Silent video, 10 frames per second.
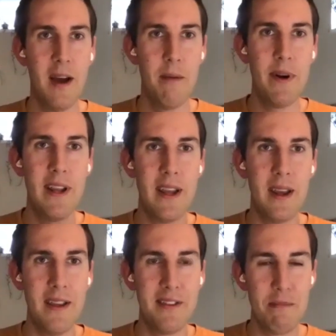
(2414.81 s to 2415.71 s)
a pretty
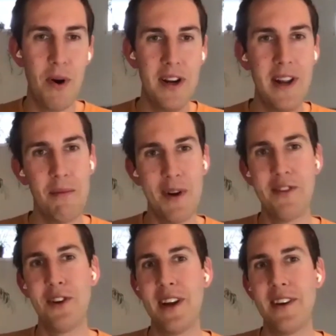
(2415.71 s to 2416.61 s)
easy point at
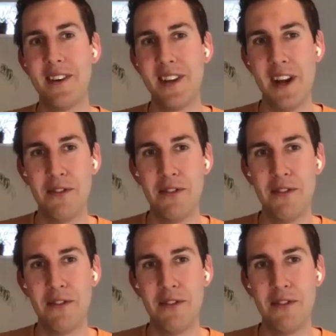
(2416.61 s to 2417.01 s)
which you can kind